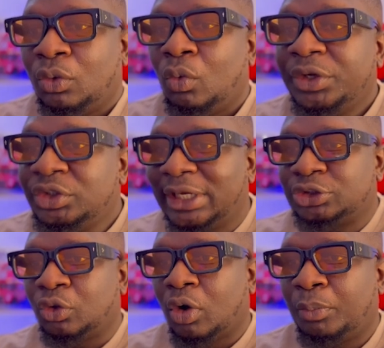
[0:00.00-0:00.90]
when you get
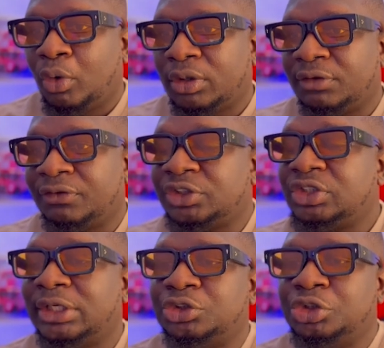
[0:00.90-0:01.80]
to Upwork, the first
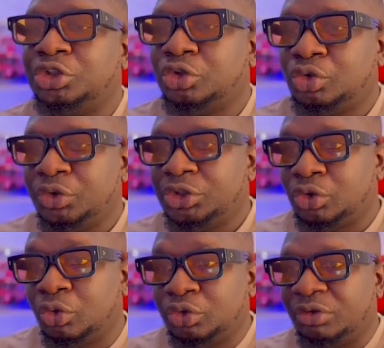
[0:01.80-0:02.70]
thing that you need to do is
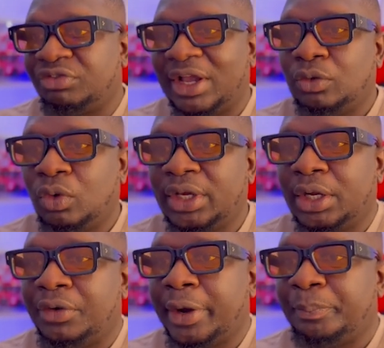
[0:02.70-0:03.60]
to go to the find work
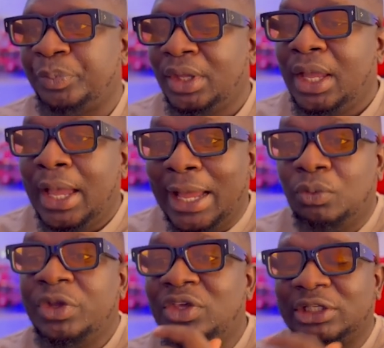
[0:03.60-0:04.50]
area.
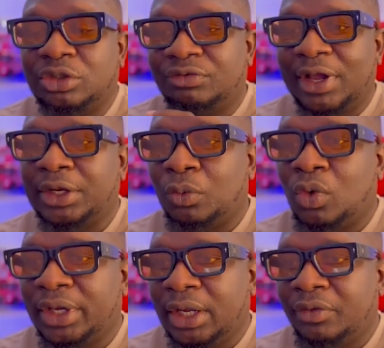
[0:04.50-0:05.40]
And when you get to the find
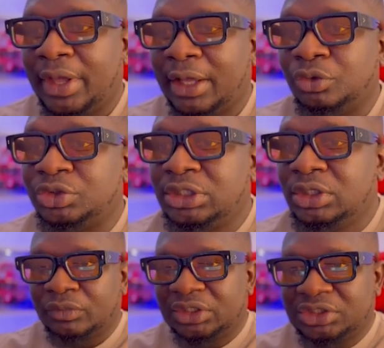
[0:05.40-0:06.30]
work area, you
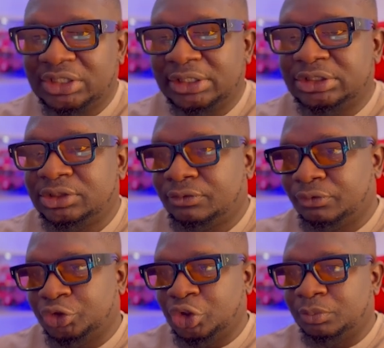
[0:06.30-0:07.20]
see search
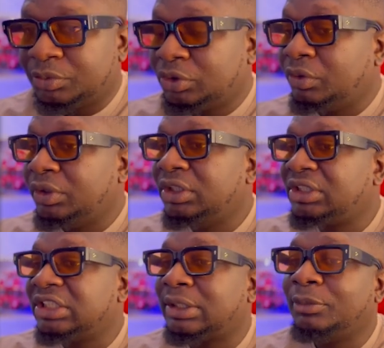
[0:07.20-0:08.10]
for jobs. So in this
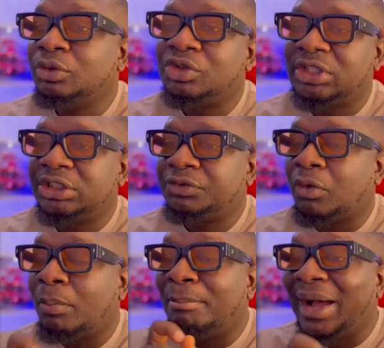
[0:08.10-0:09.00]
case, I'm going to search
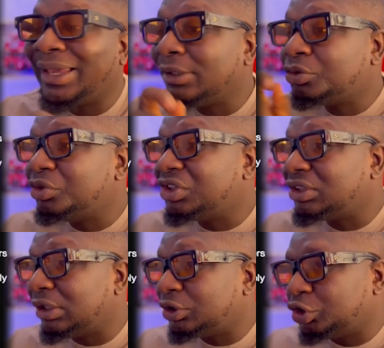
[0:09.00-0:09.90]
for market
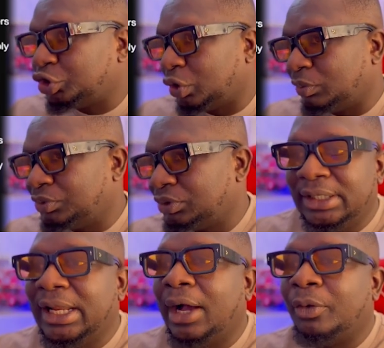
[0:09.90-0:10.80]
research jobs.
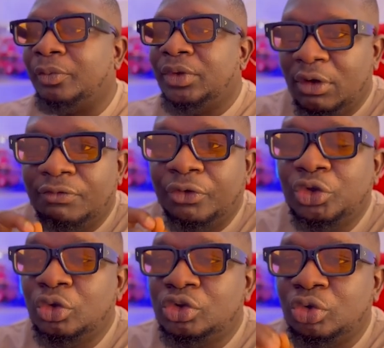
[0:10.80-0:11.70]
Now, for
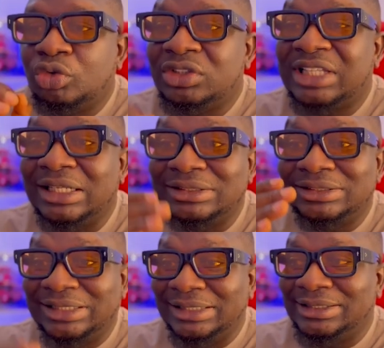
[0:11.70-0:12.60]
you to start
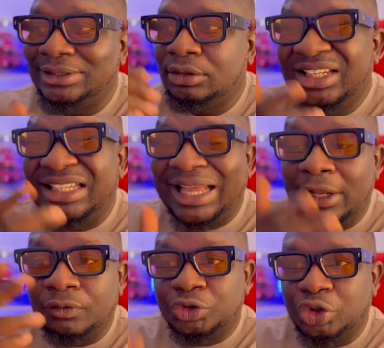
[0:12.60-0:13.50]
getting the
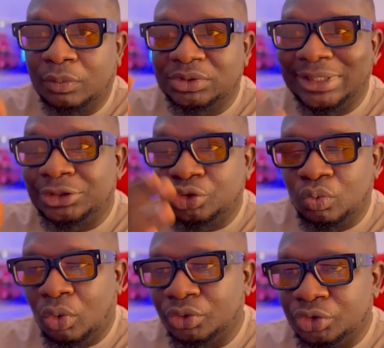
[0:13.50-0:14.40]
kind of jobs that you
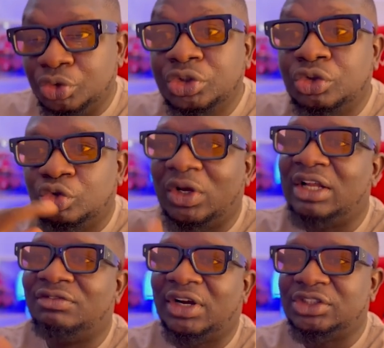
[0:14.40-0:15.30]
want, you need to do an
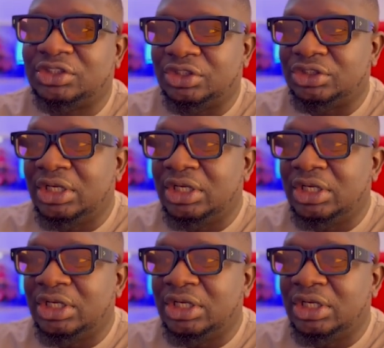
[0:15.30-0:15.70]
advanced search